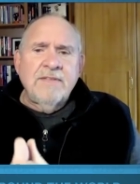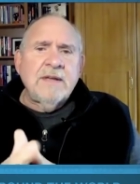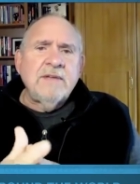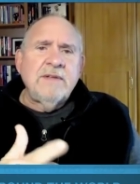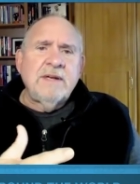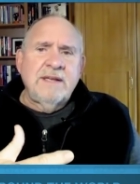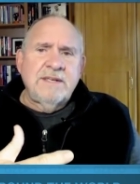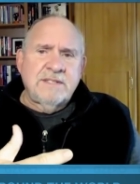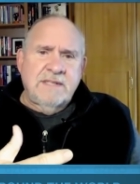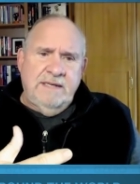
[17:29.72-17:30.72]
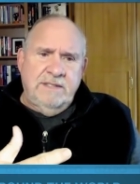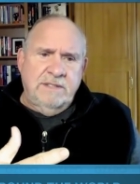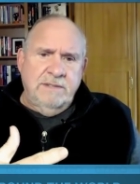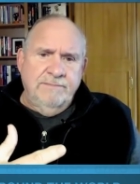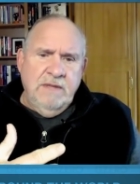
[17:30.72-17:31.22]
I think in the United
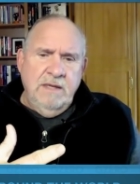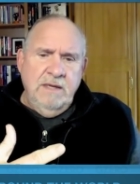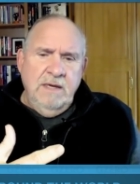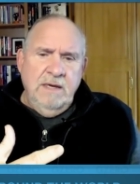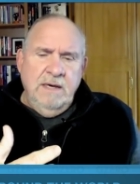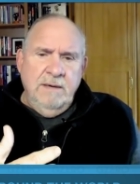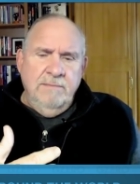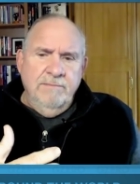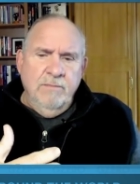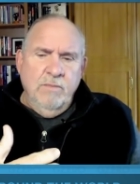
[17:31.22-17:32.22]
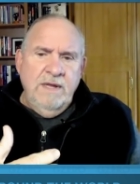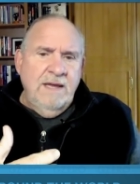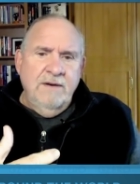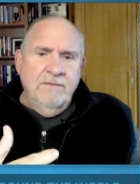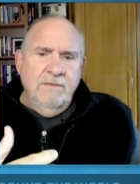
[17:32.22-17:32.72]
States, um, we
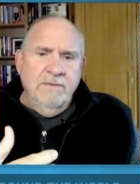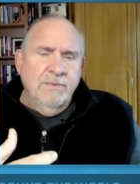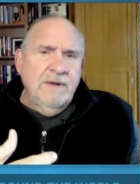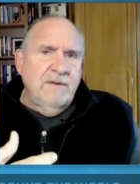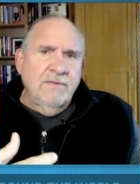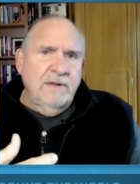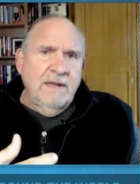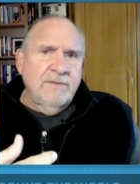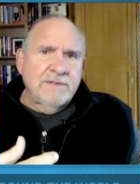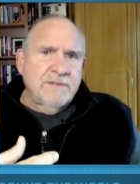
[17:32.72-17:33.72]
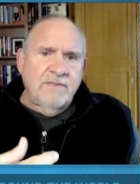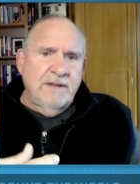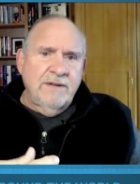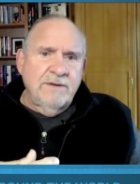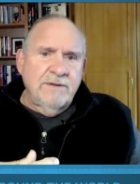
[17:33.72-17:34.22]
had three different levels of
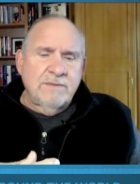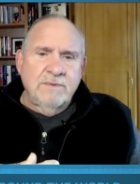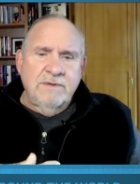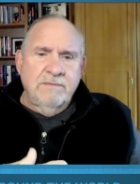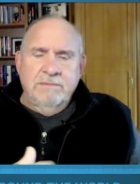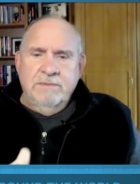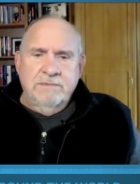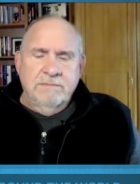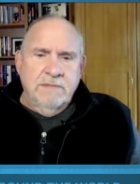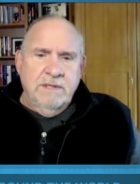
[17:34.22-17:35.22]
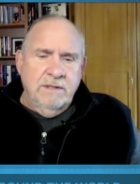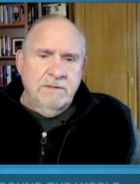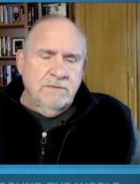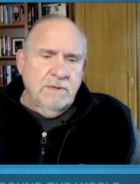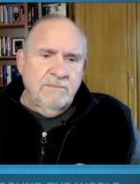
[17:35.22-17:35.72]
failures. We uh,
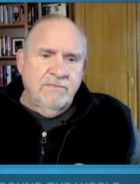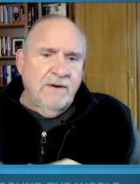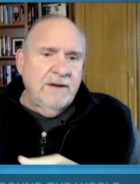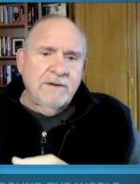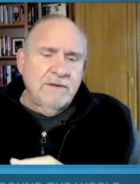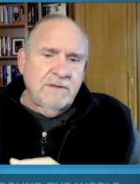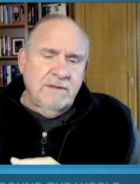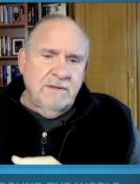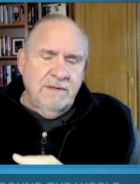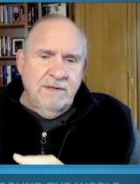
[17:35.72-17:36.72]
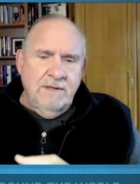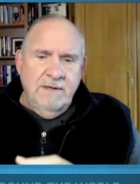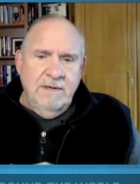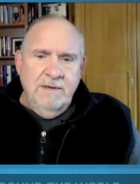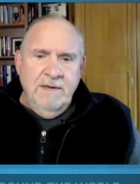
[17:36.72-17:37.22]
Trump fired the
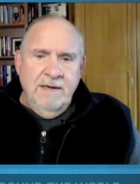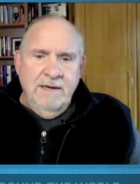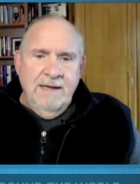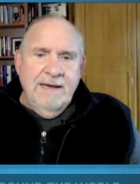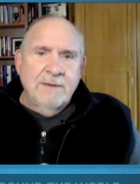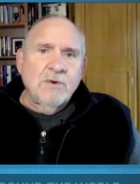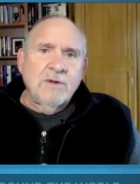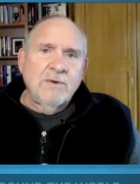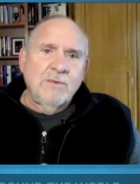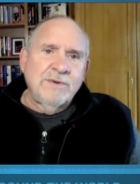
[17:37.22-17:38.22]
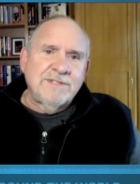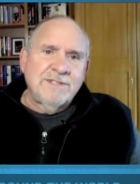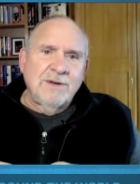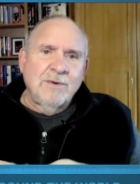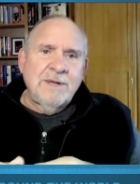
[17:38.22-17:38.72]
uh, admiral, who was
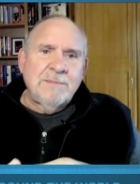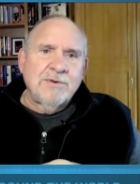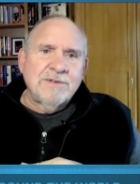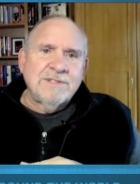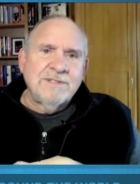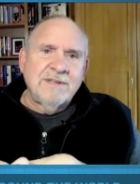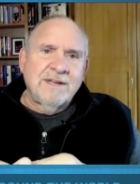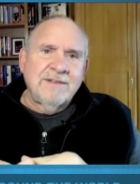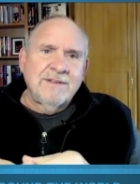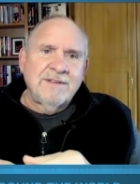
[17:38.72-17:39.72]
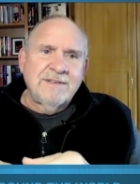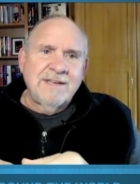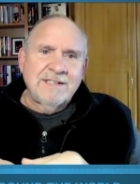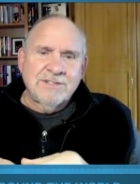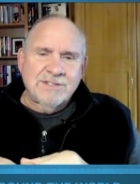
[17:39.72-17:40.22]
the only person on the
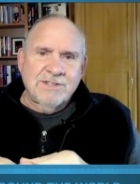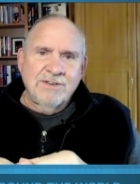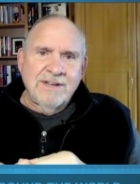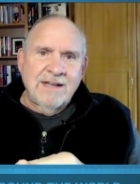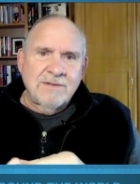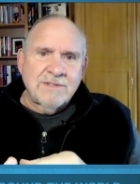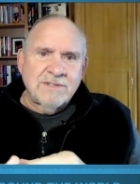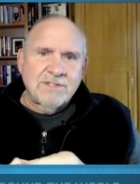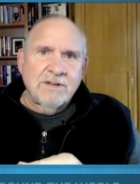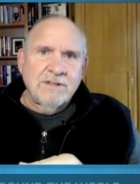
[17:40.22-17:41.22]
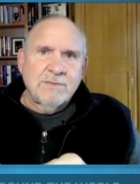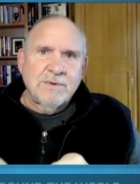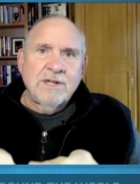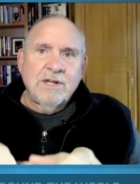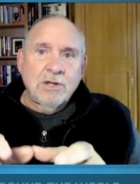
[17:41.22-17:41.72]
National Security Council charged
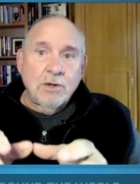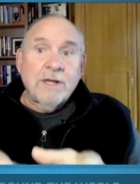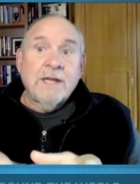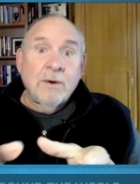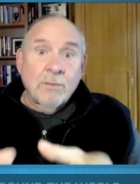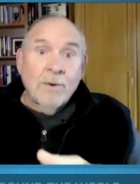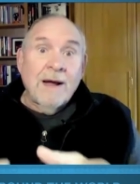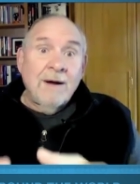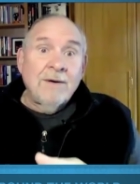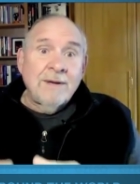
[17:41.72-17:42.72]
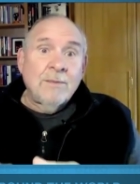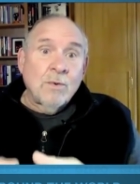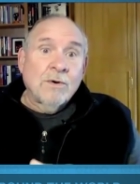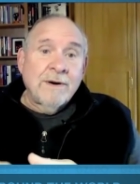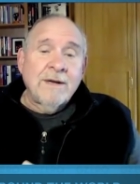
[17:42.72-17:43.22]
with looking around and
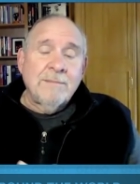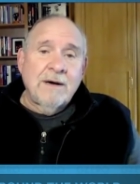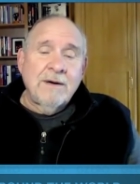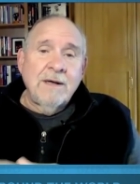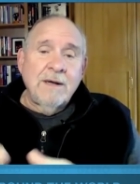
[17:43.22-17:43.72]
worrying about